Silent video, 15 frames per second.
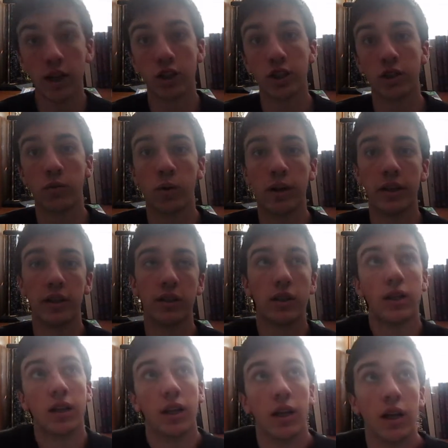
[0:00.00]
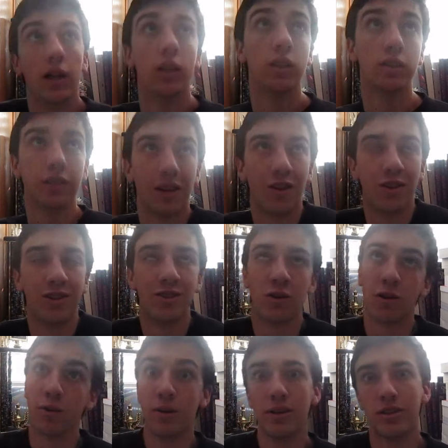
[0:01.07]
actually went, this is the only
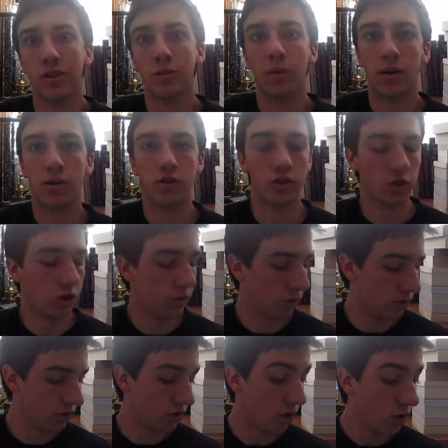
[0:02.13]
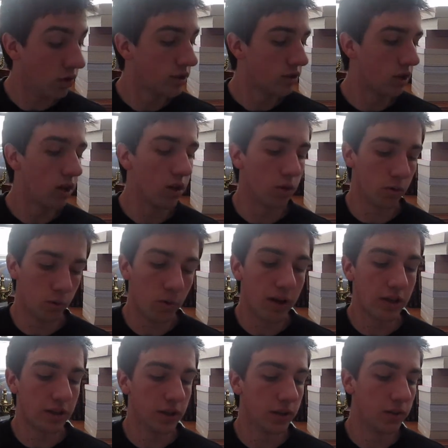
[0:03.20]
store I went to, Barnes & Noble. It was the only store I
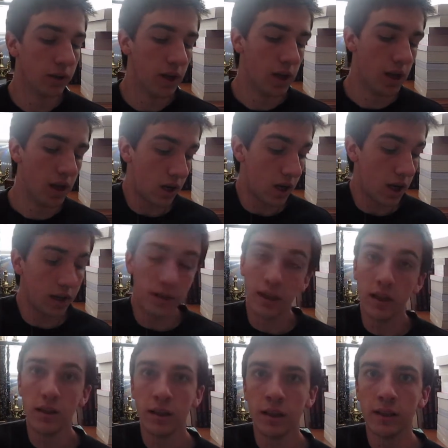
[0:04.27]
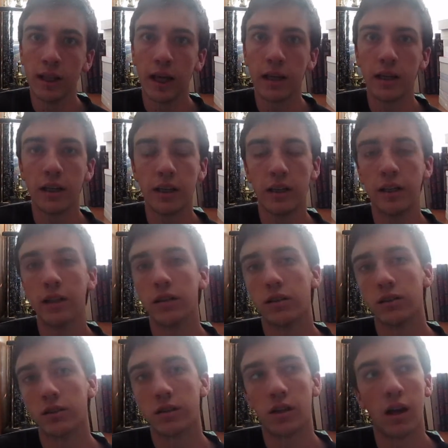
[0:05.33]
went to. I didn't think they had any
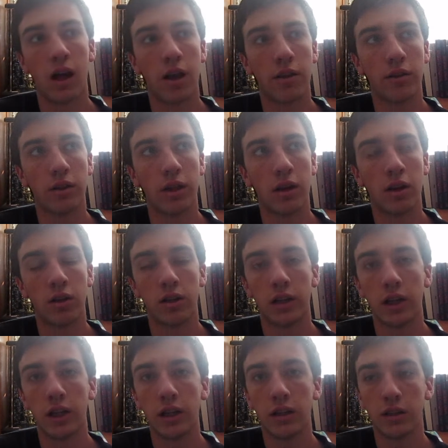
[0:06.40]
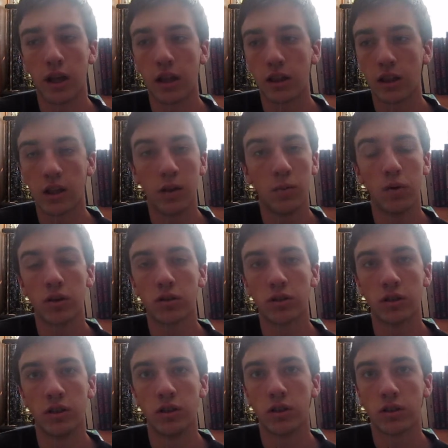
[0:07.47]
deals other than on the the ebooks
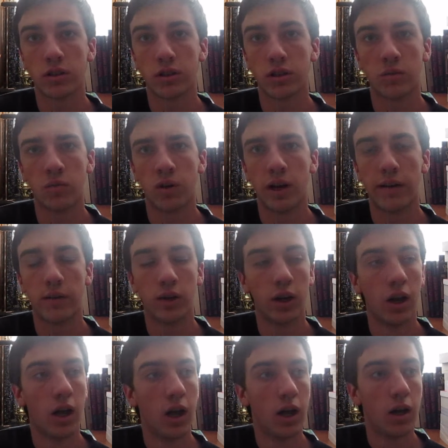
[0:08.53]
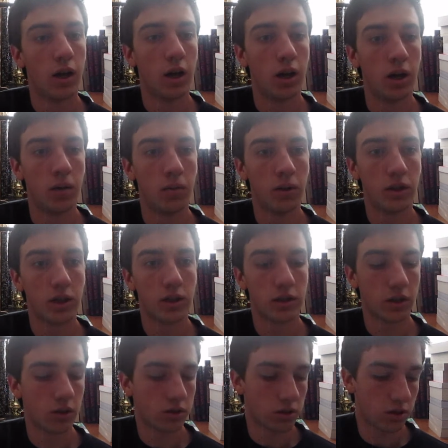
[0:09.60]
and the Nooks and whatever, because
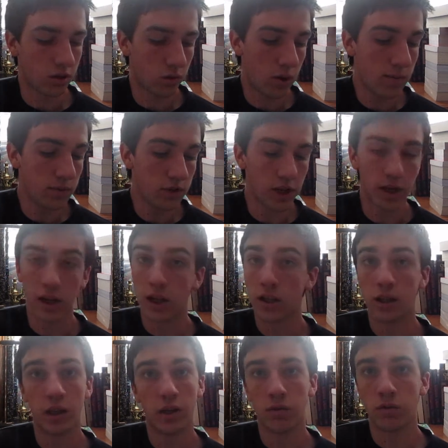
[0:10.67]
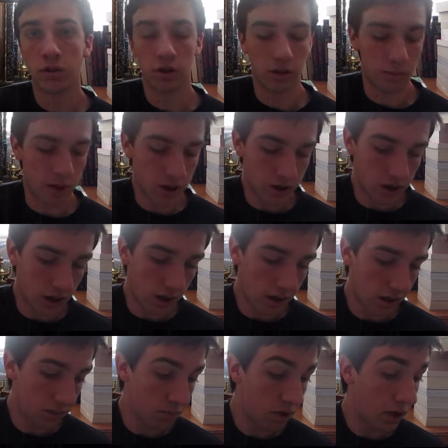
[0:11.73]
I looked on their website and they didn't really mention
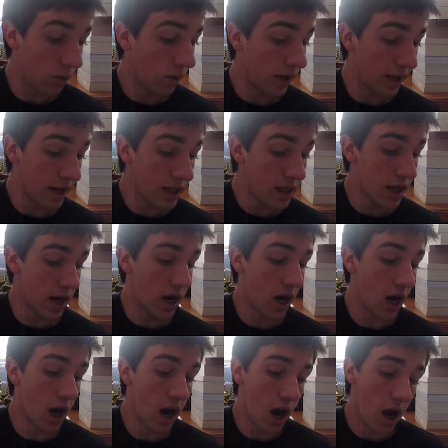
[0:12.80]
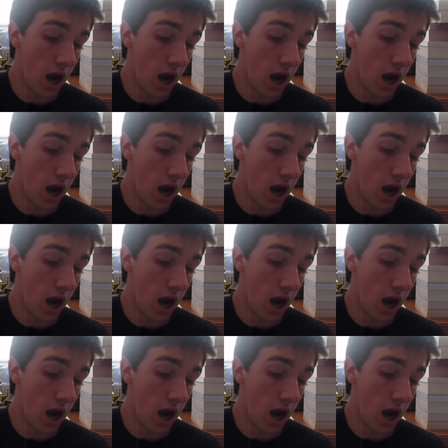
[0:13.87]
anything. But I went in there